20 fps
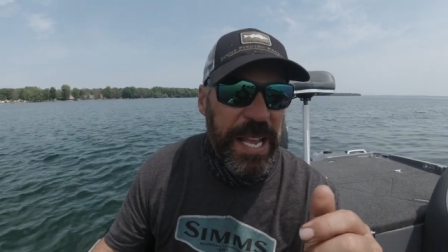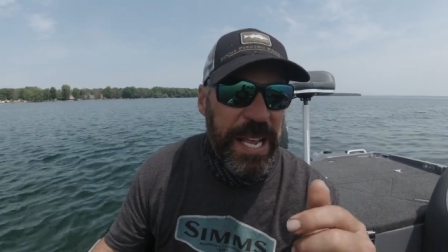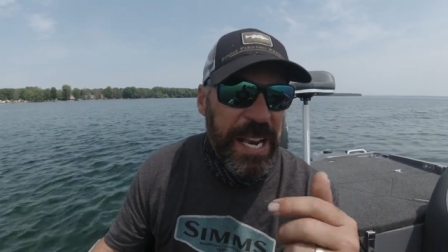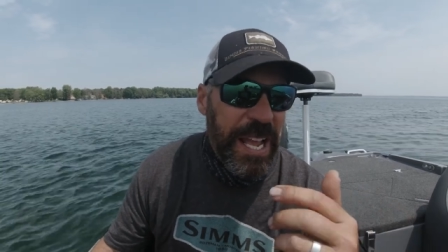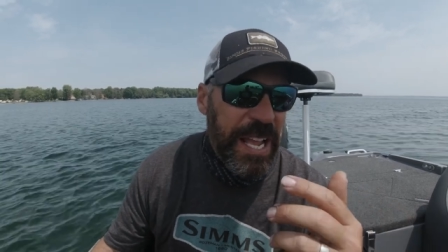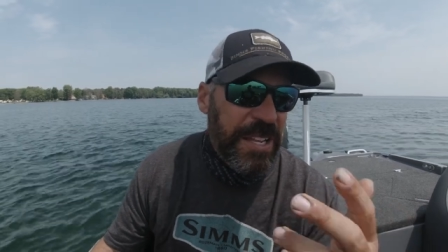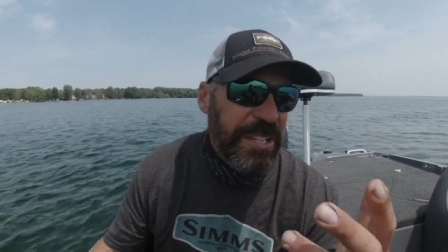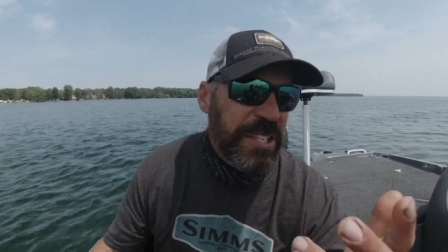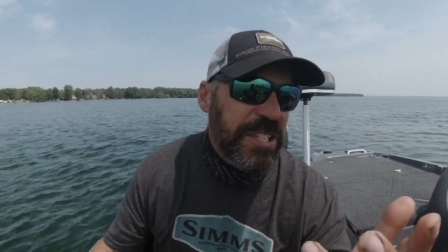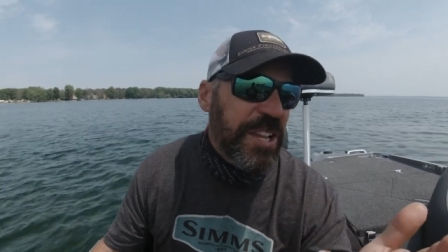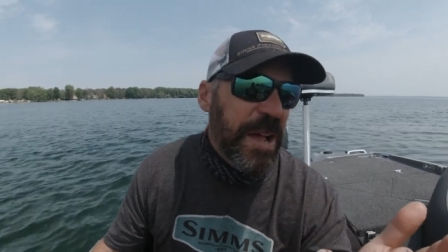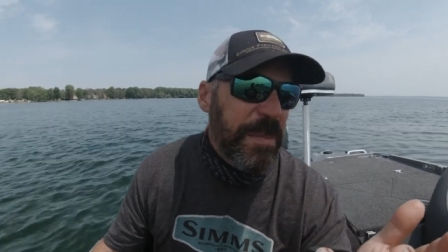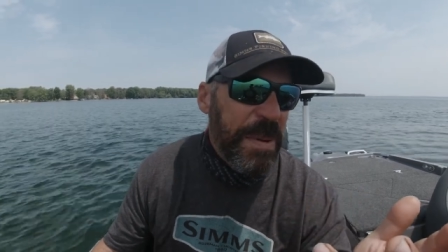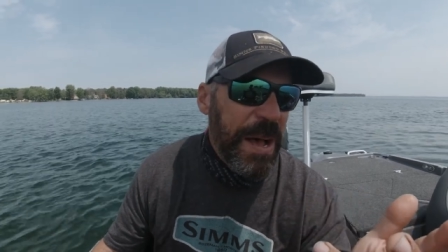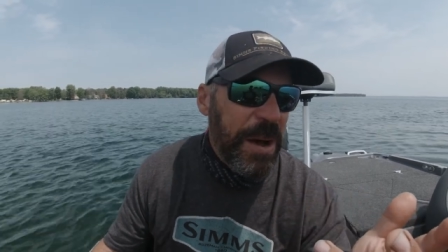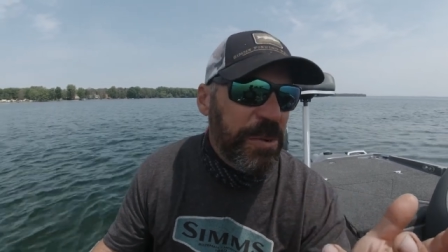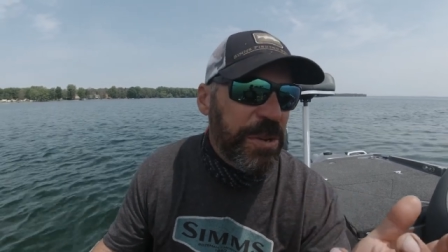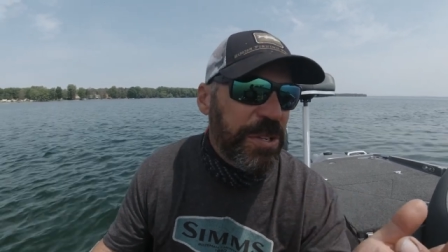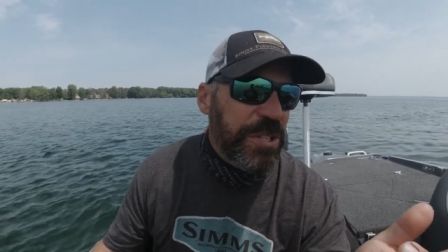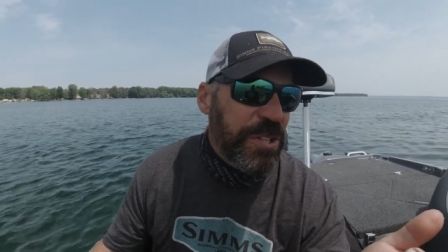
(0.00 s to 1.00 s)
and I
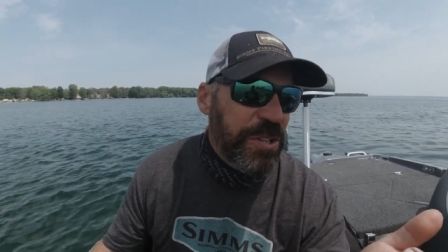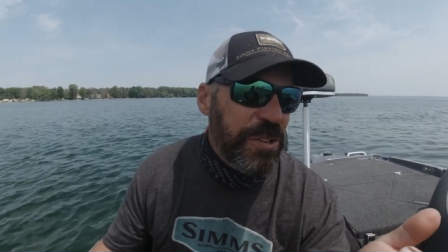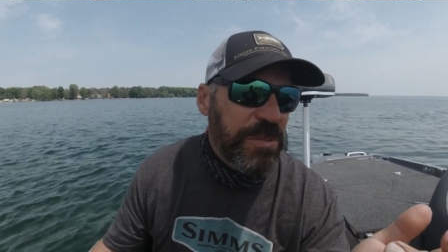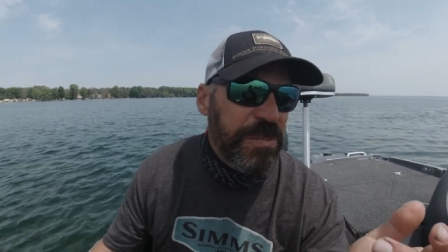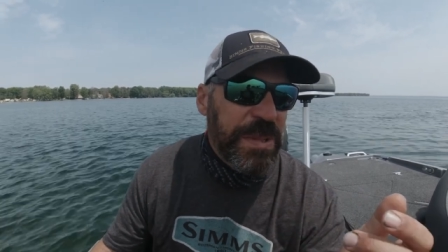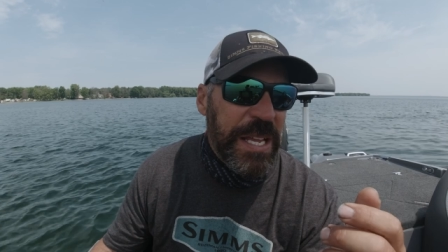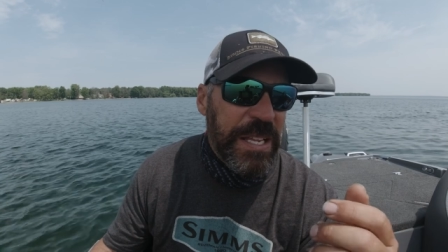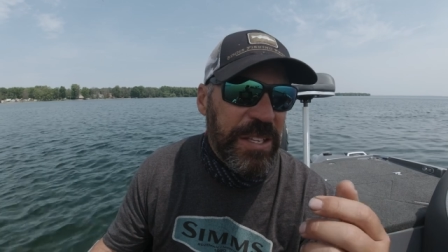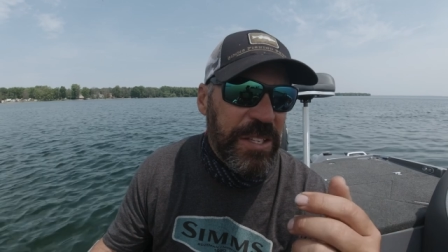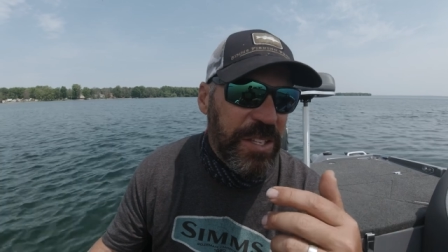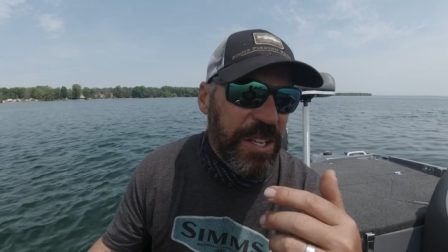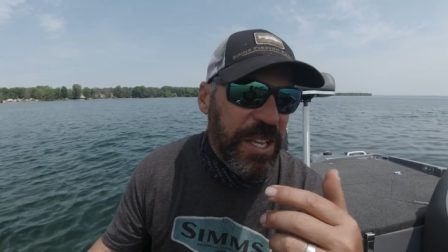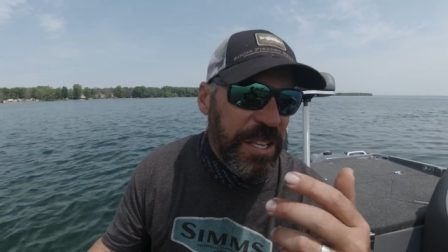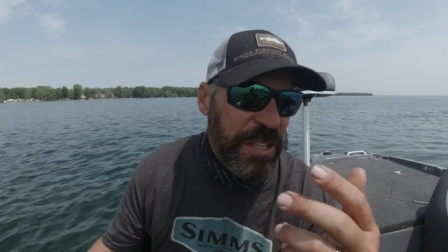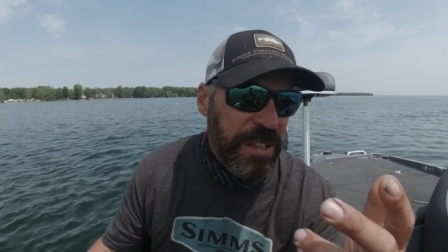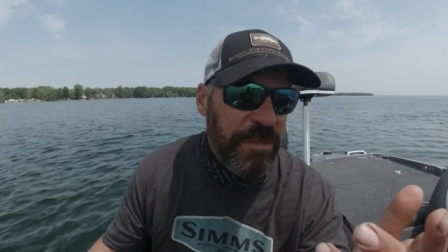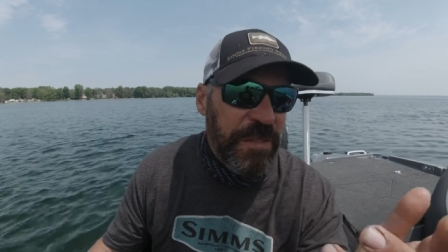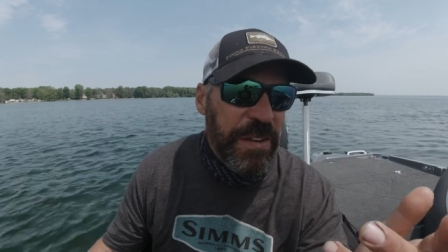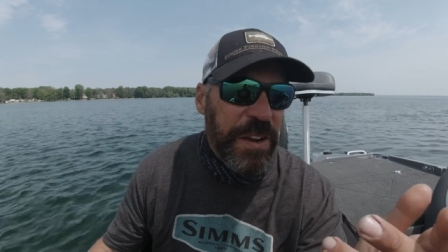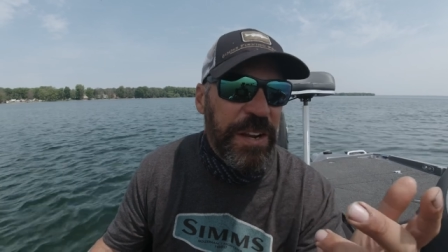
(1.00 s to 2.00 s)
somehow assume that
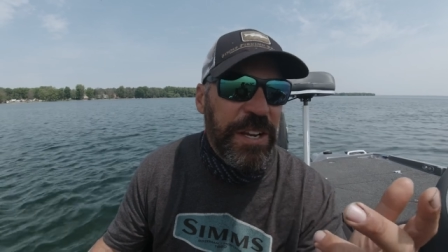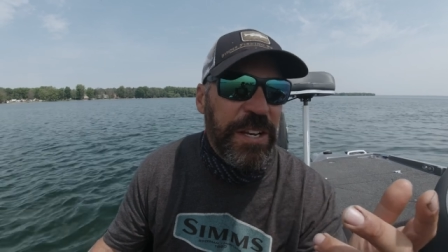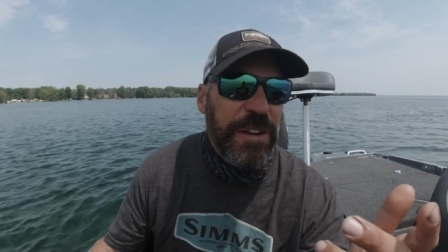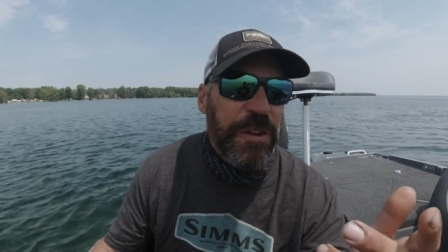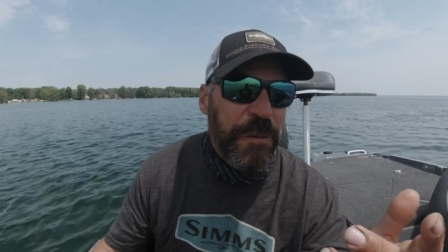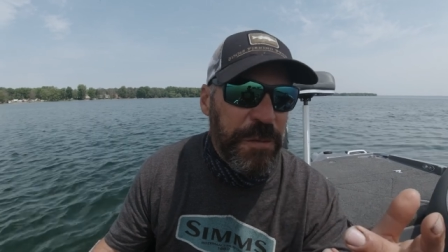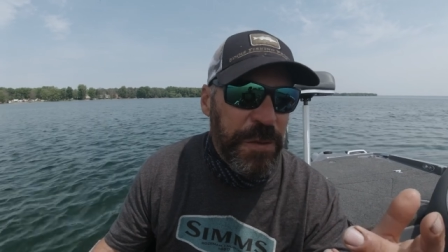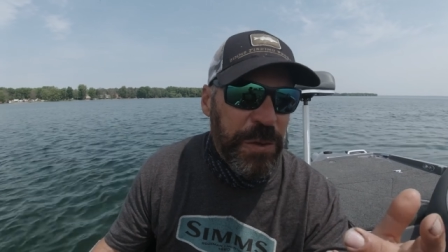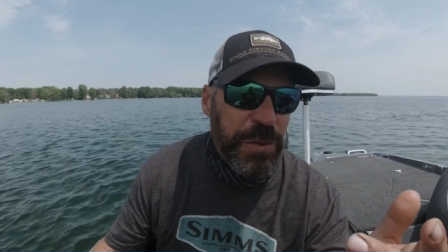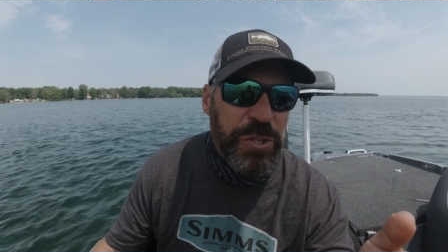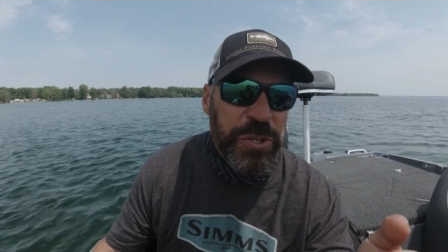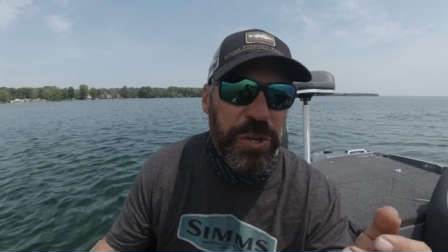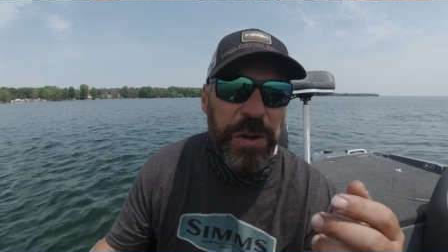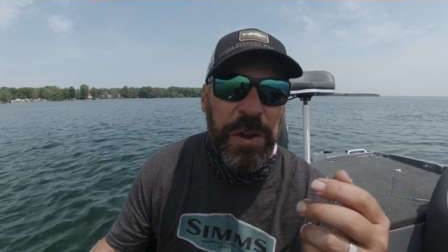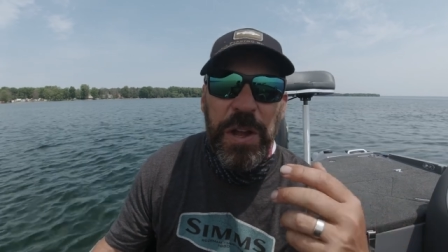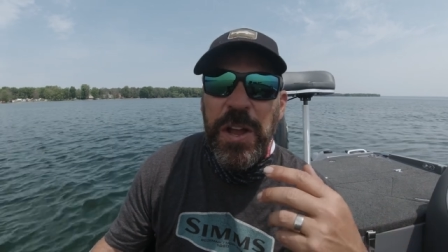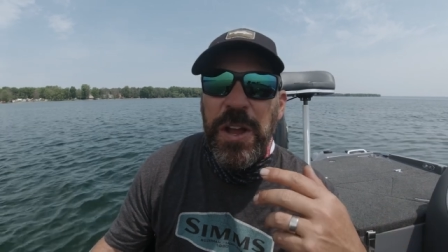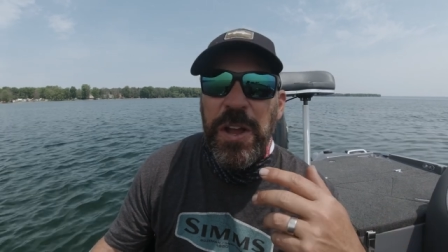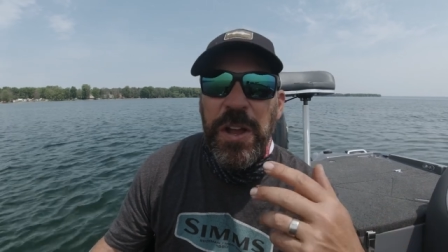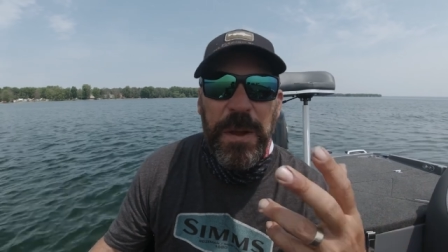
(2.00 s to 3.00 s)
in the very near future,